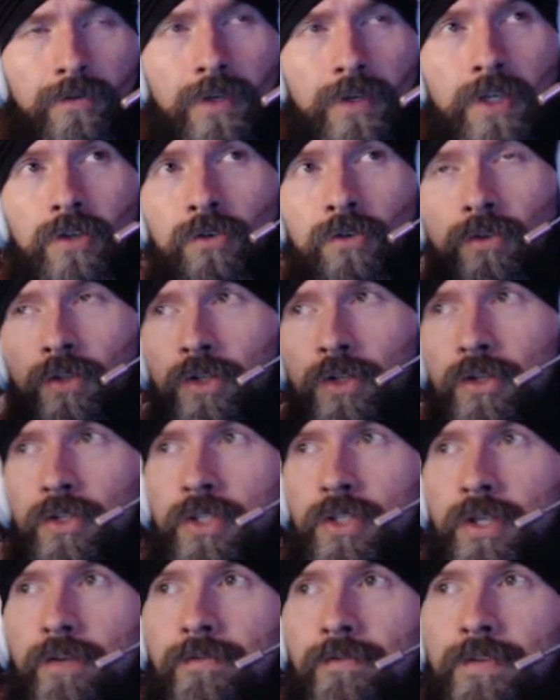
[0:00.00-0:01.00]
Can you look
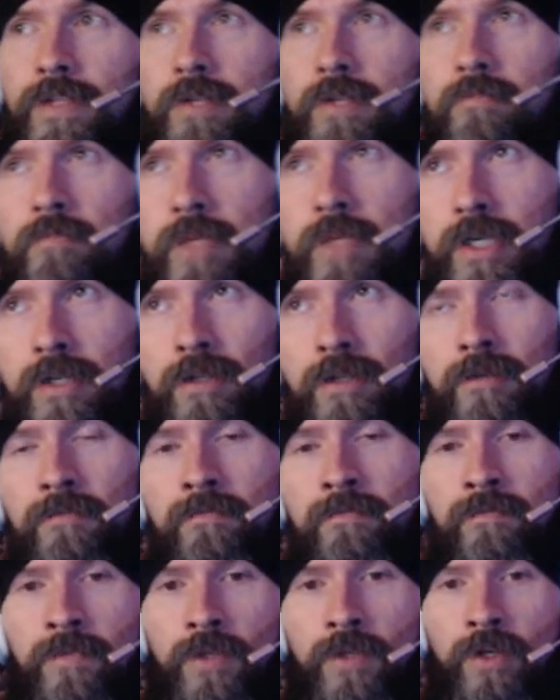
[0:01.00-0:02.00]
yourself in the mirror?
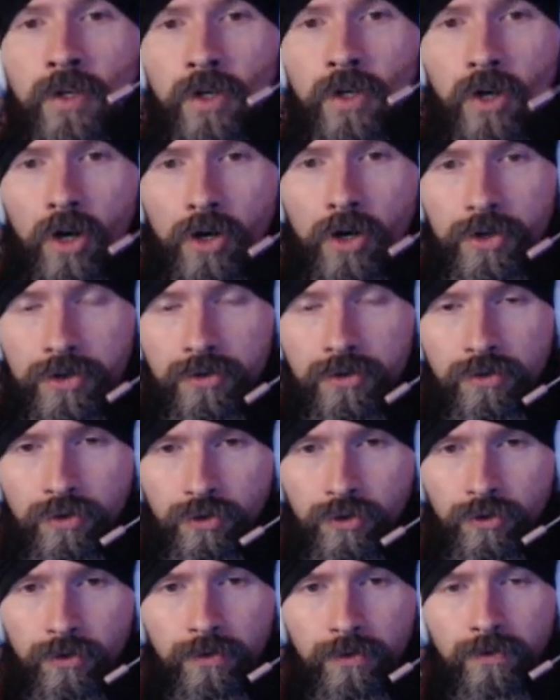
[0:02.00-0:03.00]
Are you
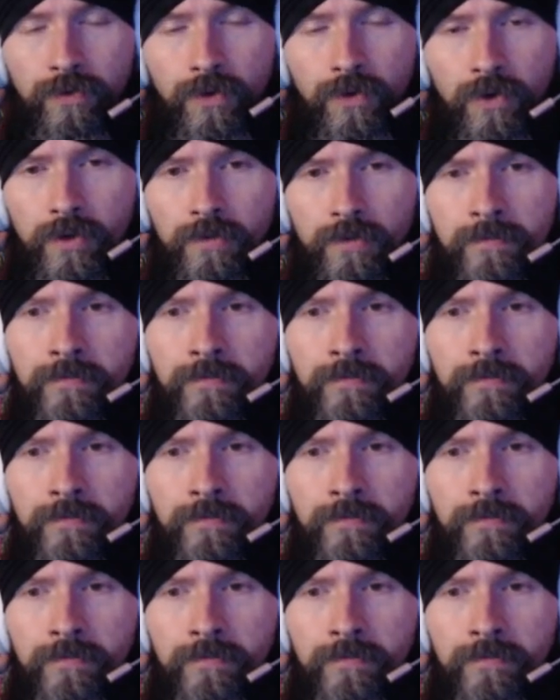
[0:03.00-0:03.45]
truthful?